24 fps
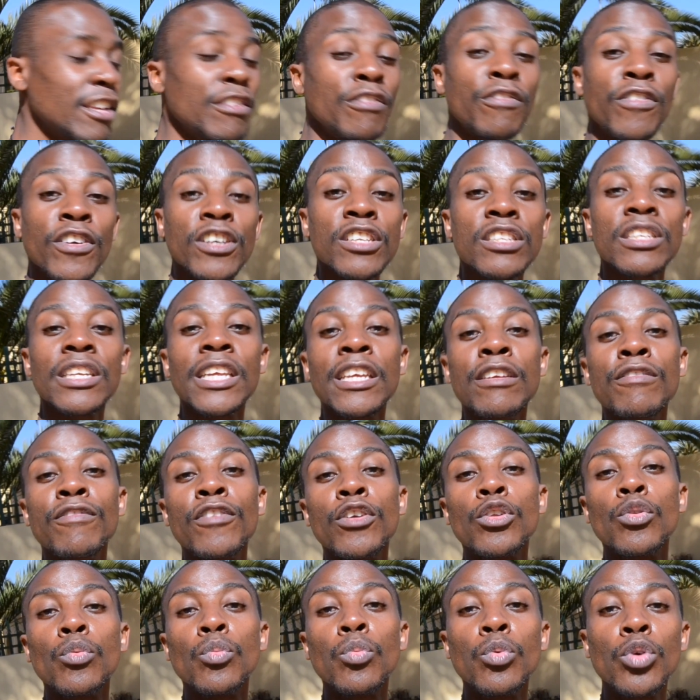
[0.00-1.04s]

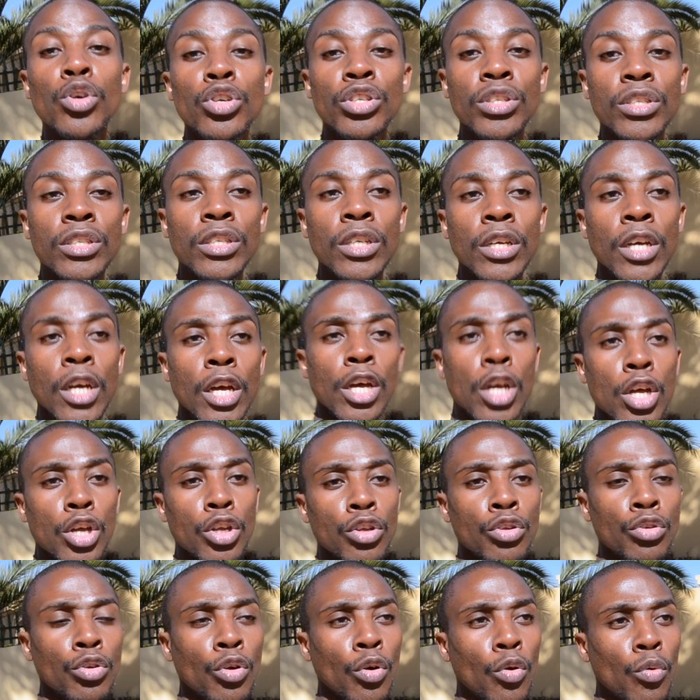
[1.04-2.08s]
even wood,
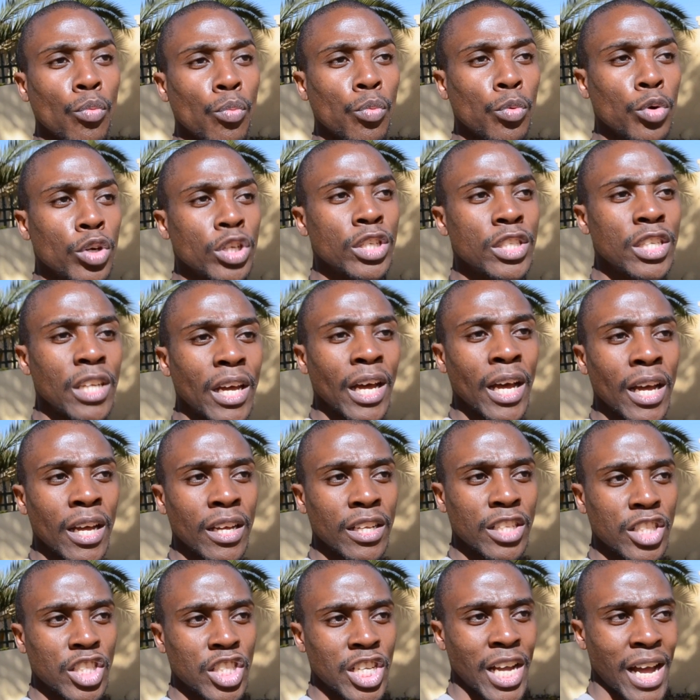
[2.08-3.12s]
you know, wood
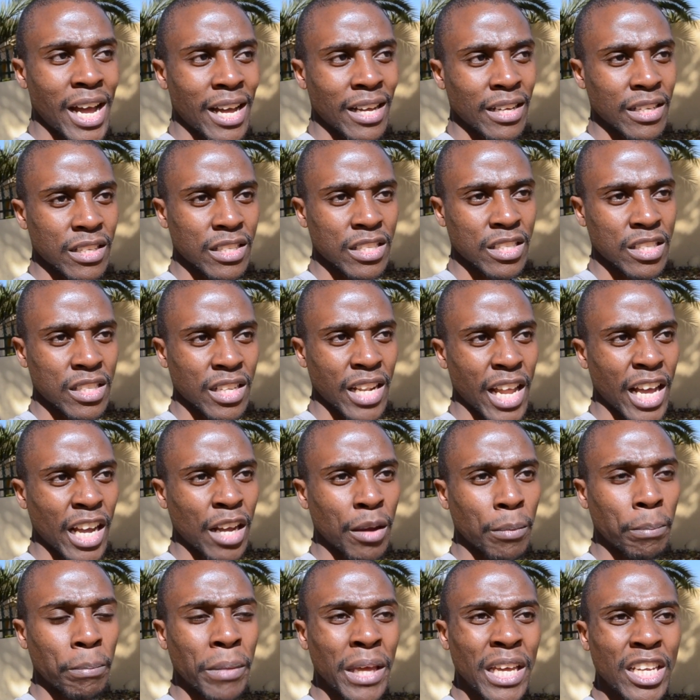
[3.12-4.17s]
chunks, like
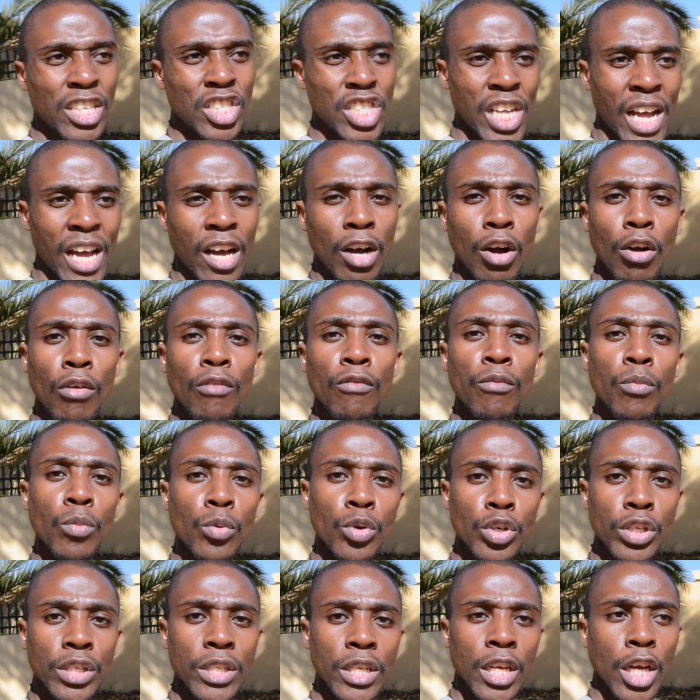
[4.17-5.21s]
a big chunk of
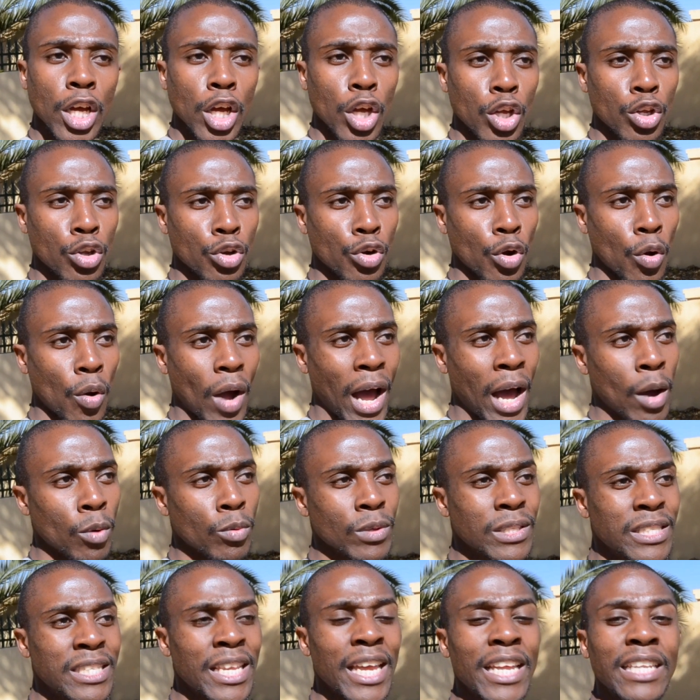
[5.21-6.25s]
wood. You know, I
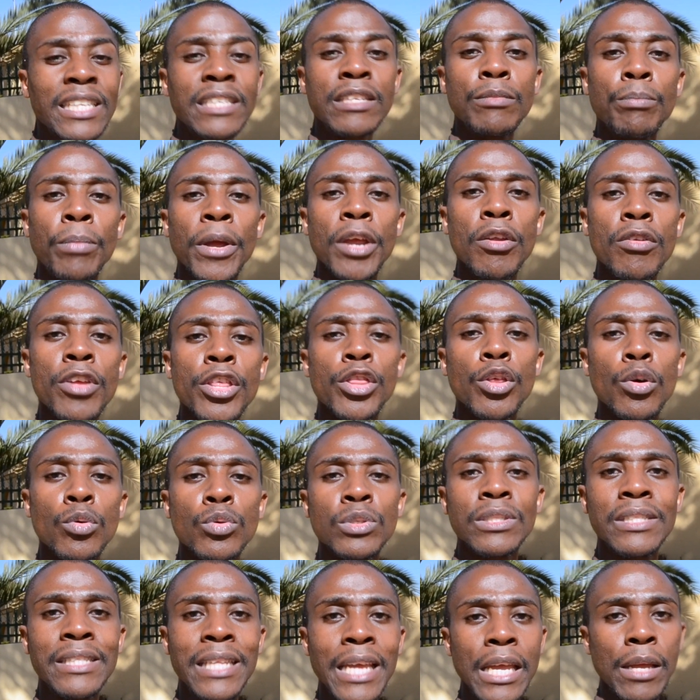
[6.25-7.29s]
would say bury
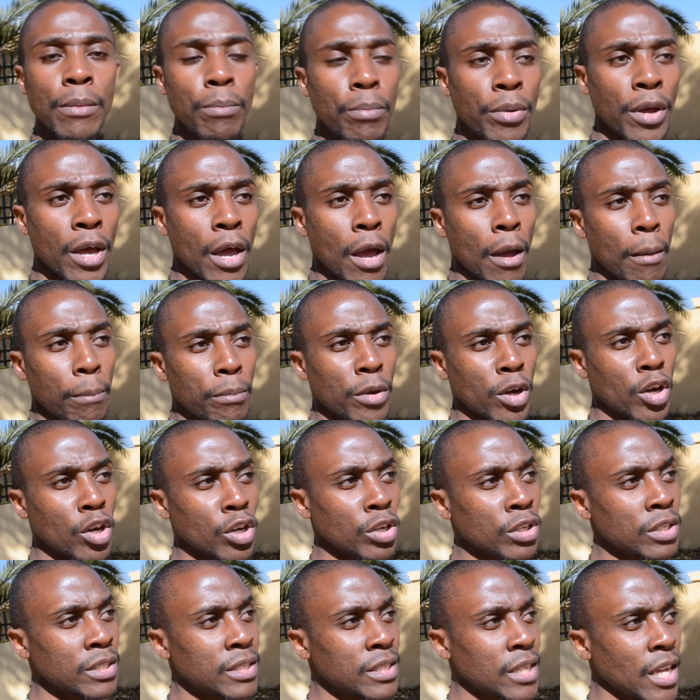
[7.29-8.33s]
those deep
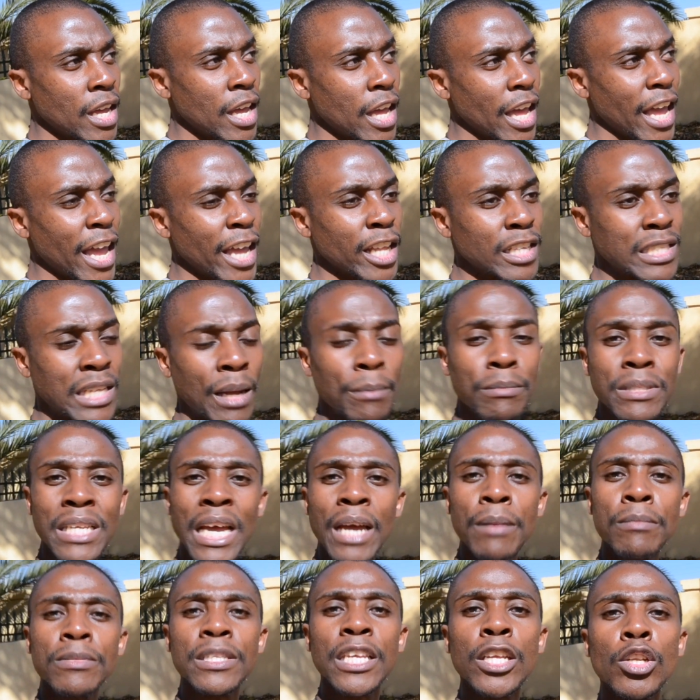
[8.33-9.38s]
because
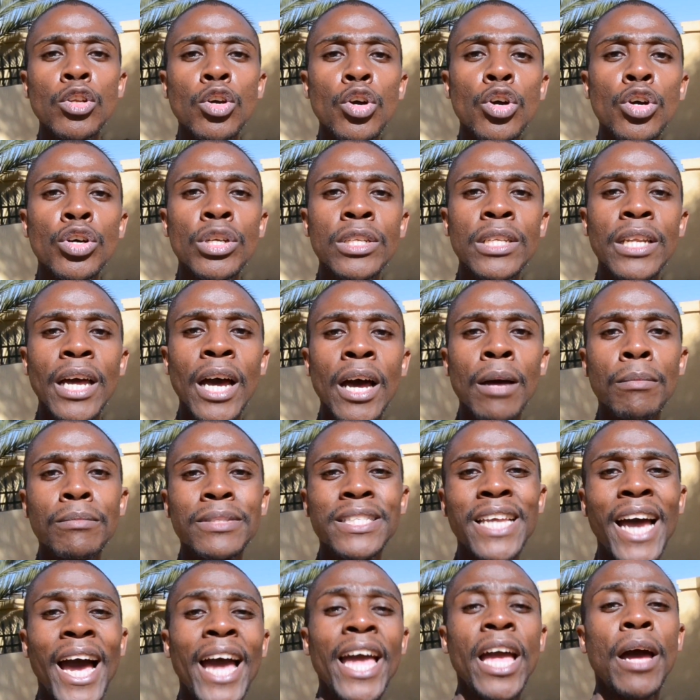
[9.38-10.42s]
sometimes it could
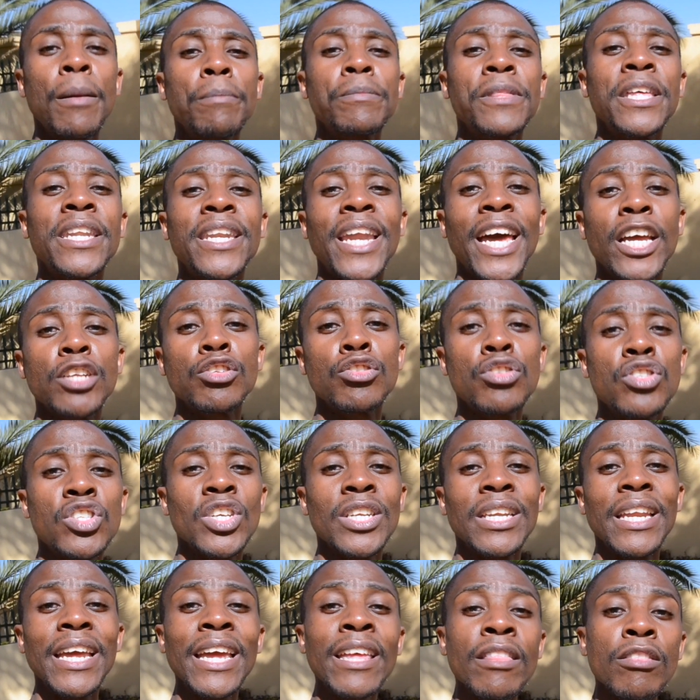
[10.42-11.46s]
tie up the
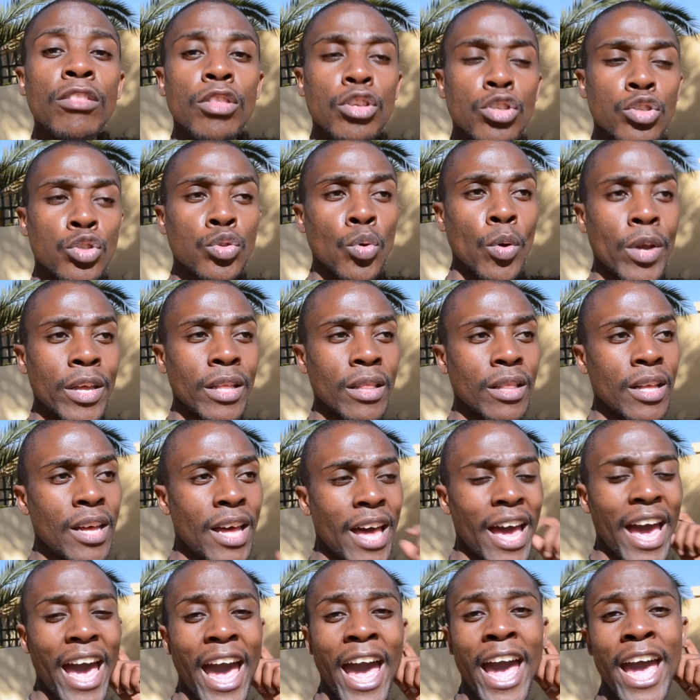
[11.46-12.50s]
nitrogen in the soil,
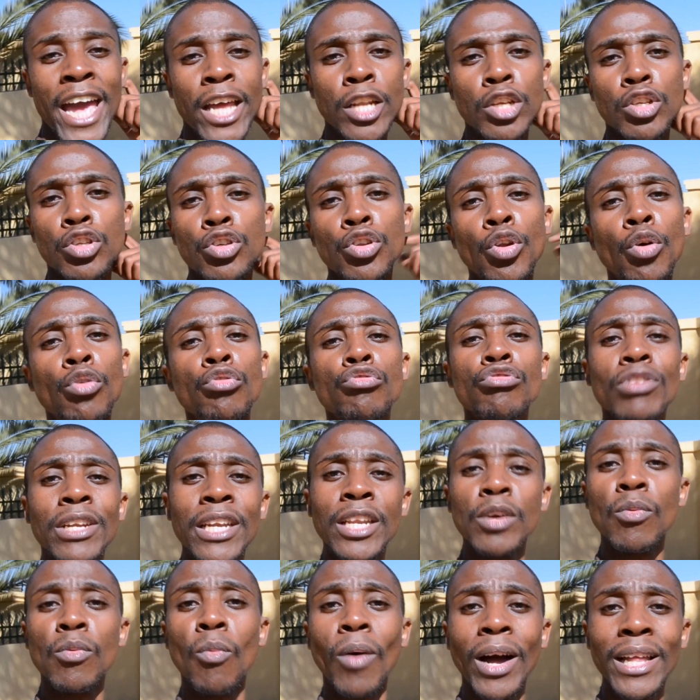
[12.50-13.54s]
and you don't
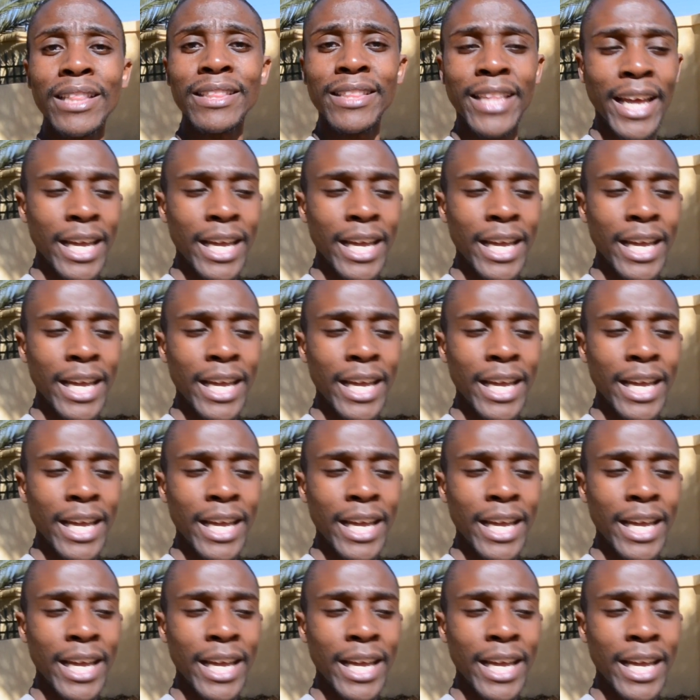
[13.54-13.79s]
really want